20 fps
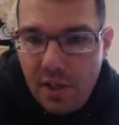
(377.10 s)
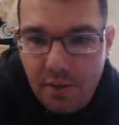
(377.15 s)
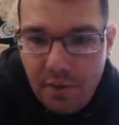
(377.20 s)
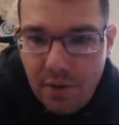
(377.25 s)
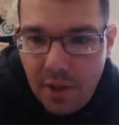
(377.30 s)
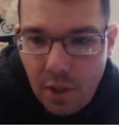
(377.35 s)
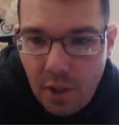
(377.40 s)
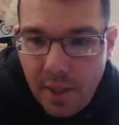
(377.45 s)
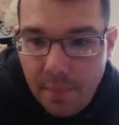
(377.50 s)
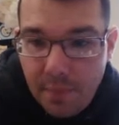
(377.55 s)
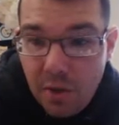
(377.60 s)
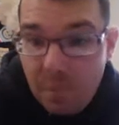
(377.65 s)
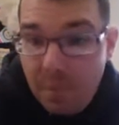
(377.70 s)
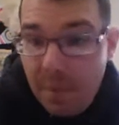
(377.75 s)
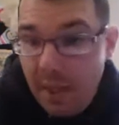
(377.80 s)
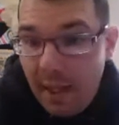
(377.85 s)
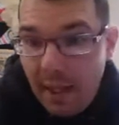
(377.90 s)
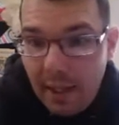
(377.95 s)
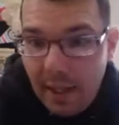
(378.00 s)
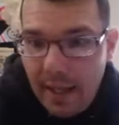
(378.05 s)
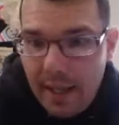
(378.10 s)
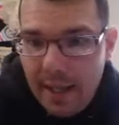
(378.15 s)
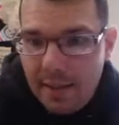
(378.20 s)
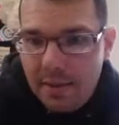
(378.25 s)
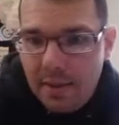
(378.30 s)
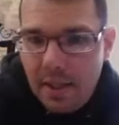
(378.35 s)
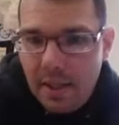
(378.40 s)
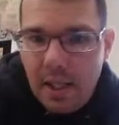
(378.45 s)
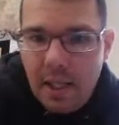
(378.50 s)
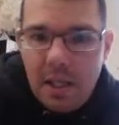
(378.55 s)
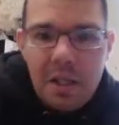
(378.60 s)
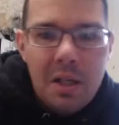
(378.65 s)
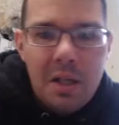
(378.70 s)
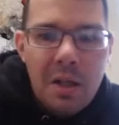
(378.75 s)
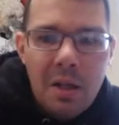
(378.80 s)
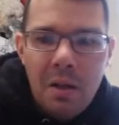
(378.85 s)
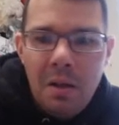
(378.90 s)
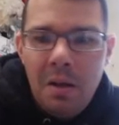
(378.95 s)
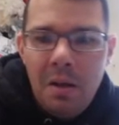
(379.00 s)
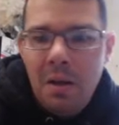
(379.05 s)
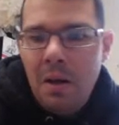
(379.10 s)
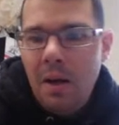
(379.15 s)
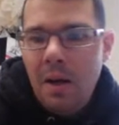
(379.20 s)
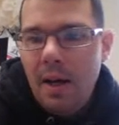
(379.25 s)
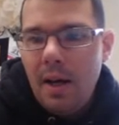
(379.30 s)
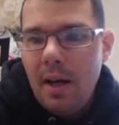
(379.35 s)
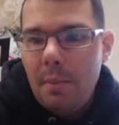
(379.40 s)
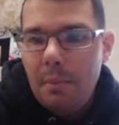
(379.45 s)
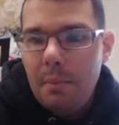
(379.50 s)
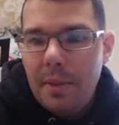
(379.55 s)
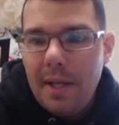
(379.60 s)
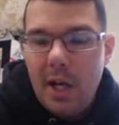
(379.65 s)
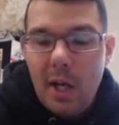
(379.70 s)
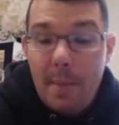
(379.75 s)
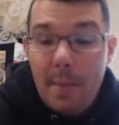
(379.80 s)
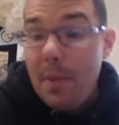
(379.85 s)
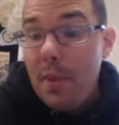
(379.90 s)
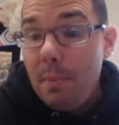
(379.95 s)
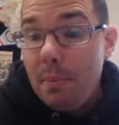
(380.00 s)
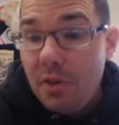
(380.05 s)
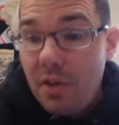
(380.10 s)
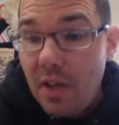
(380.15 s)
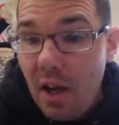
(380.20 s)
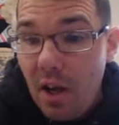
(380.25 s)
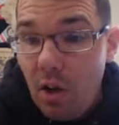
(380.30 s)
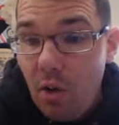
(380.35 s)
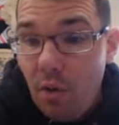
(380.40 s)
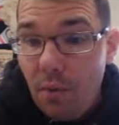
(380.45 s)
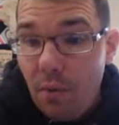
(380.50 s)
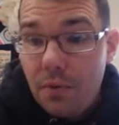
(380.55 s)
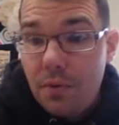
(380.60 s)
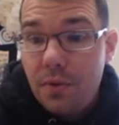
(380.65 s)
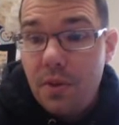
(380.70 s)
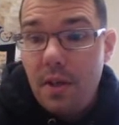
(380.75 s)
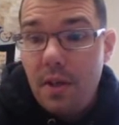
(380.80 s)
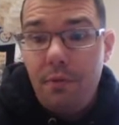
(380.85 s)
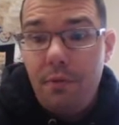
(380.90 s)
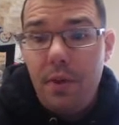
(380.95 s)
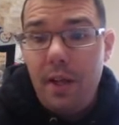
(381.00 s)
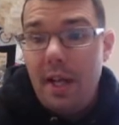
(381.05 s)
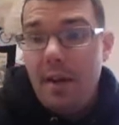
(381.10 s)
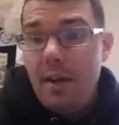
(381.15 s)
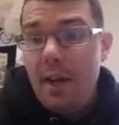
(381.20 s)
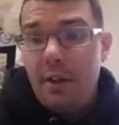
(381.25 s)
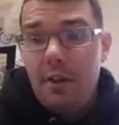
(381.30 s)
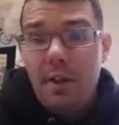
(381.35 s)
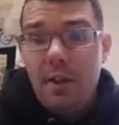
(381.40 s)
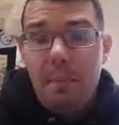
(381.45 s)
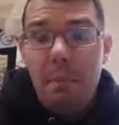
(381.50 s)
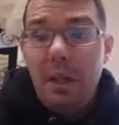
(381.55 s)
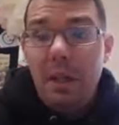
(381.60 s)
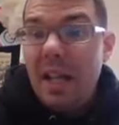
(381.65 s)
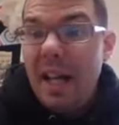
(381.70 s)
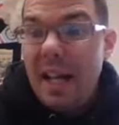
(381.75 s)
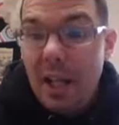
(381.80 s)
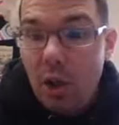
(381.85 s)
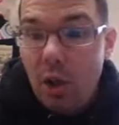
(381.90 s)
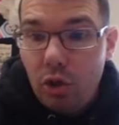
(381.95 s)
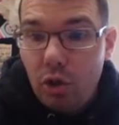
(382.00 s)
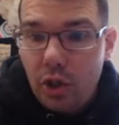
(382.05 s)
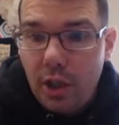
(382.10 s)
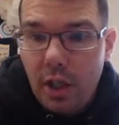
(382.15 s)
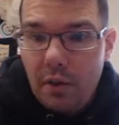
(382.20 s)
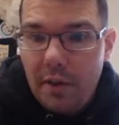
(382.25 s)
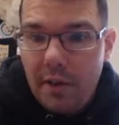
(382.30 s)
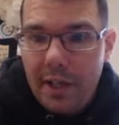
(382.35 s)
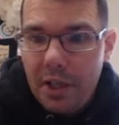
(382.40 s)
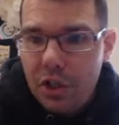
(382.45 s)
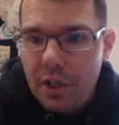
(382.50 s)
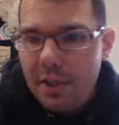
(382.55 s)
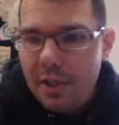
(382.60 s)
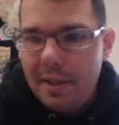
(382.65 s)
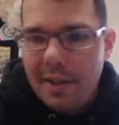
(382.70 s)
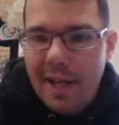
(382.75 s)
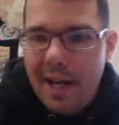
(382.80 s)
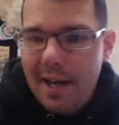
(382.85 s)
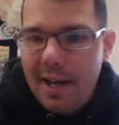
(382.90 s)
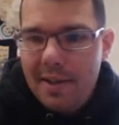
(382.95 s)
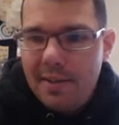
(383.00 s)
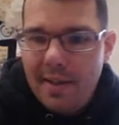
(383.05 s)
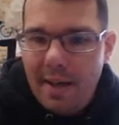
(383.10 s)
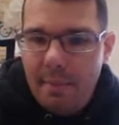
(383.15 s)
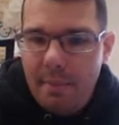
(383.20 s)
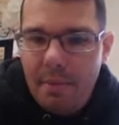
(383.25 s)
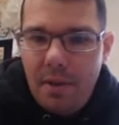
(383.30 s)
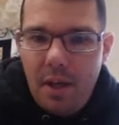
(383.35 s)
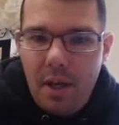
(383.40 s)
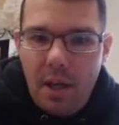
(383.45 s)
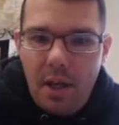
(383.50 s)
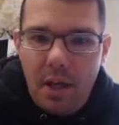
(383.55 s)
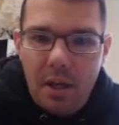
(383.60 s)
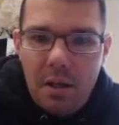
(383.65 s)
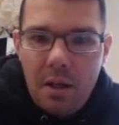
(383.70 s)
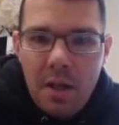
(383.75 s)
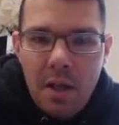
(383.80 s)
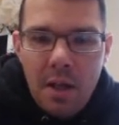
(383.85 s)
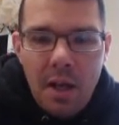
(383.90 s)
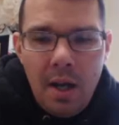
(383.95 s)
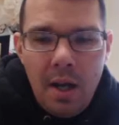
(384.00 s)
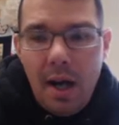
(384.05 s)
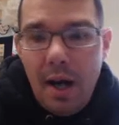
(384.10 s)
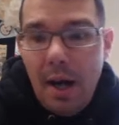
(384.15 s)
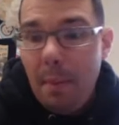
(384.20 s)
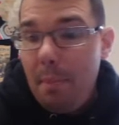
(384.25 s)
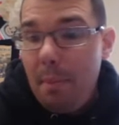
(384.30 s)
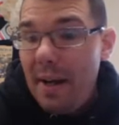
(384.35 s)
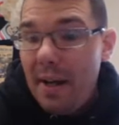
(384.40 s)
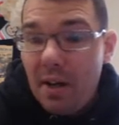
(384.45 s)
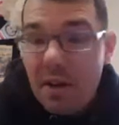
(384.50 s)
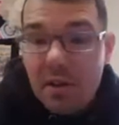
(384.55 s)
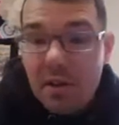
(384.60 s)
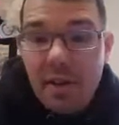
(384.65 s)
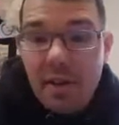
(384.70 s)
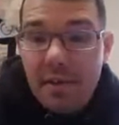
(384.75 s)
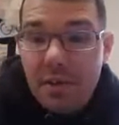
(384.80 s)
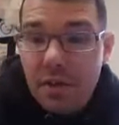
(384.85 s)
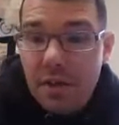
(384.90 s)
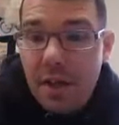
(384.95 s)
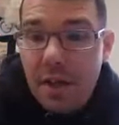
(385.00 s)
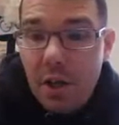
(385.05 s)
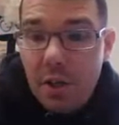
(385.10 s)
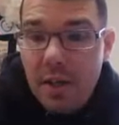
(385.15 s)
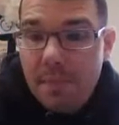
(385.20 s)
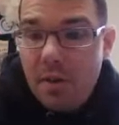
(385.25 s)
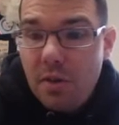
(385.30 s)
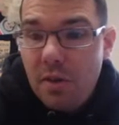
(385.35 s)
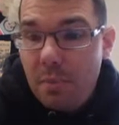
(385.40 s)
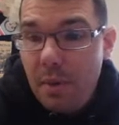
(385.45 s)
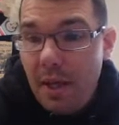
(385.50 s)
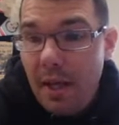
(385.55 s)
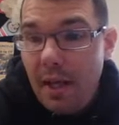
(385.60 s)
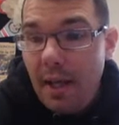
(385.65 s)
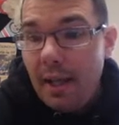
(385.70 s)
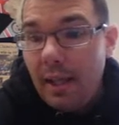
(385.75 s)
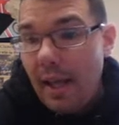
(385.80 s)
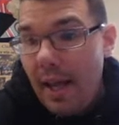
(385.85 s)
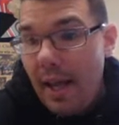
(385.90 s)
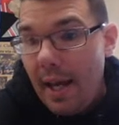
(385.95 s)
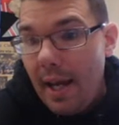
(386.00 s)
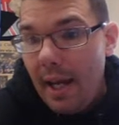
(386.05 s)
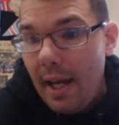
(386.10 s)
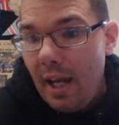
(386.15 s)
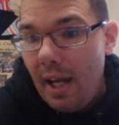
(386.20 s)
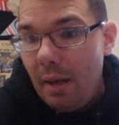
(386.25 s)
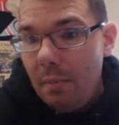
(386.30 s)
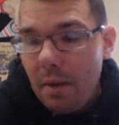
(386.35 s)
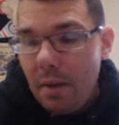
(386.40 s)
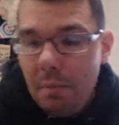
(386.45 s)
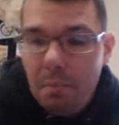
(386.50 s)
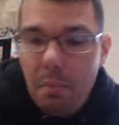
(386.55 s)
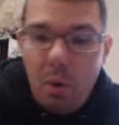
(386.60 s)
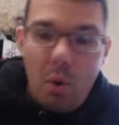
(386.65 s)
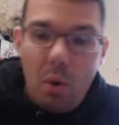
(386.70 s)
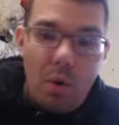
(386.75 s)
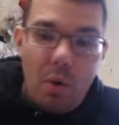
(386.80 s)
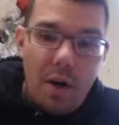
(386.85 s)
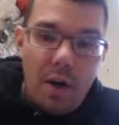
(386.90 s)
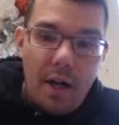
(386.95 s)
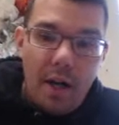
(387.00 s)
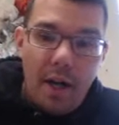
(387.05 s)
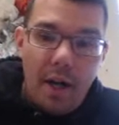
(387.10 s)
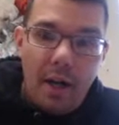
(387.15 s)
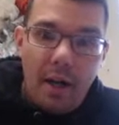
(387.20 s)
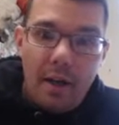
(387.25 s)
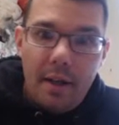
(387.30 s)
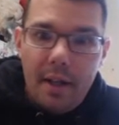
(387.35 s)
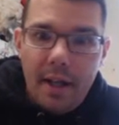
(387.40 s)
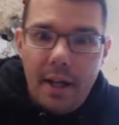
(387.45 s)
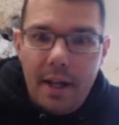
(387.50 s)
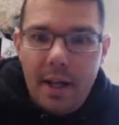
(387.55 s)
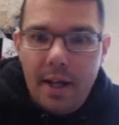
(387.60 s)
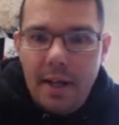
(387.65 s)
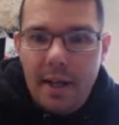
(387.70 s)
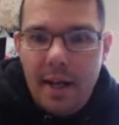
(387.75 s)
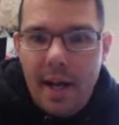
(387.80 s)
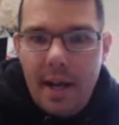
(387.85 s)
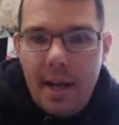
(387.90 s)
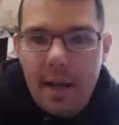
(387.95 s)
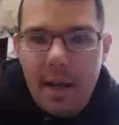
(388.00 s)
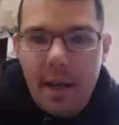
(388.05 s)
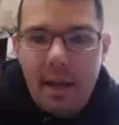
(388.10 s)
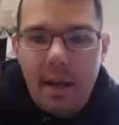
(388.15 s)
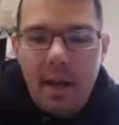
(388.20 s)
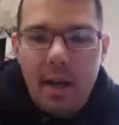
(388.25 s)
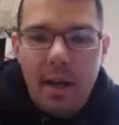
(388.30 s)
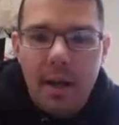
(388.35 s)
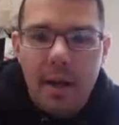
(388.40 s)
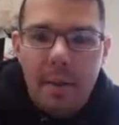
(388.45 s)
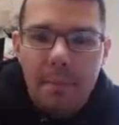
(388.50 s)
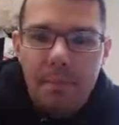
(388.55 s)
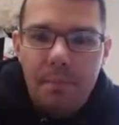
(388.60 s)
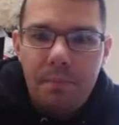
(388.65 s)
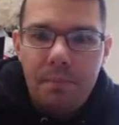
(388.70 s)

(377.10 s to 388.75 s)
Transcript: have stereotypes as being lazy, caring about themselves. If you think of like the millennial generation, kind of the same thing. Parents have stereotypes as being lame and boring and yada, yada, yada.